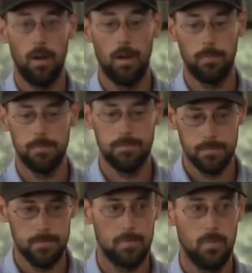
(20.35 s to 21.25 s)
um,
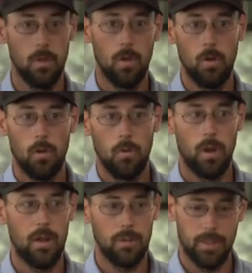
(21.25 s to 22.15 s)

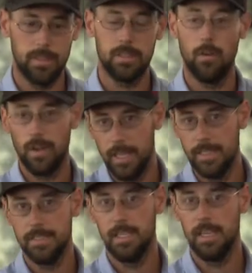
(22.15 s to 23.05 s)
when everything's going
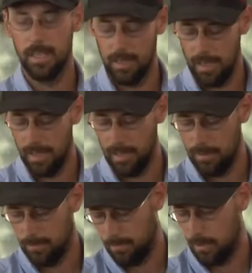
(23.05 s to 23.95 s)
easy and,
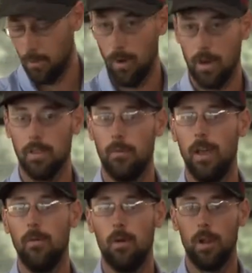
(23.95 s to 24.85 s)
and they're working the
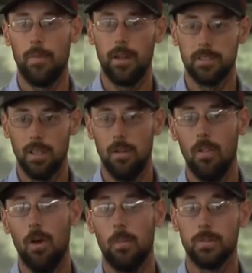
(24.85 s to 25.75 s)
way you want them at a slow
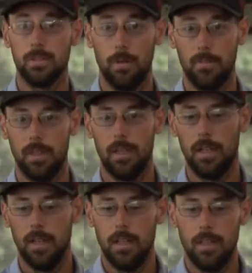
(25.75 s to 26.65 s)
lope or something.
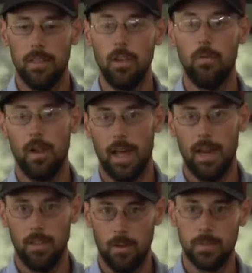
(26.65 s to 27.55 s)
Then you want to
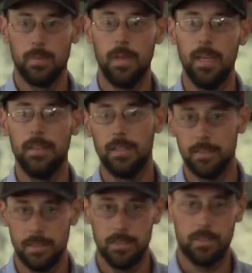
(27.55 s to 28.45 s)
add a little speed and
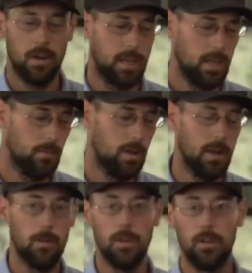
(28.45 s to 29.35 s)
then start getting them
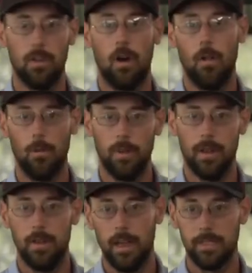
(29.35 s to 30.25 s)
ready where you can haul them
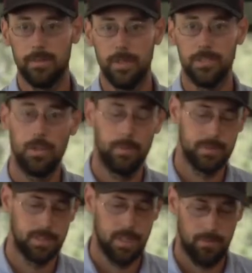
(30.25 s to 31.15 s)
and exhibition them
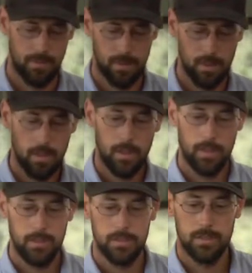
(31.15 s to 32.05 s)
and stuff.
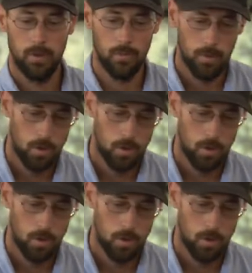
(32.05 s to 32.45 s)
So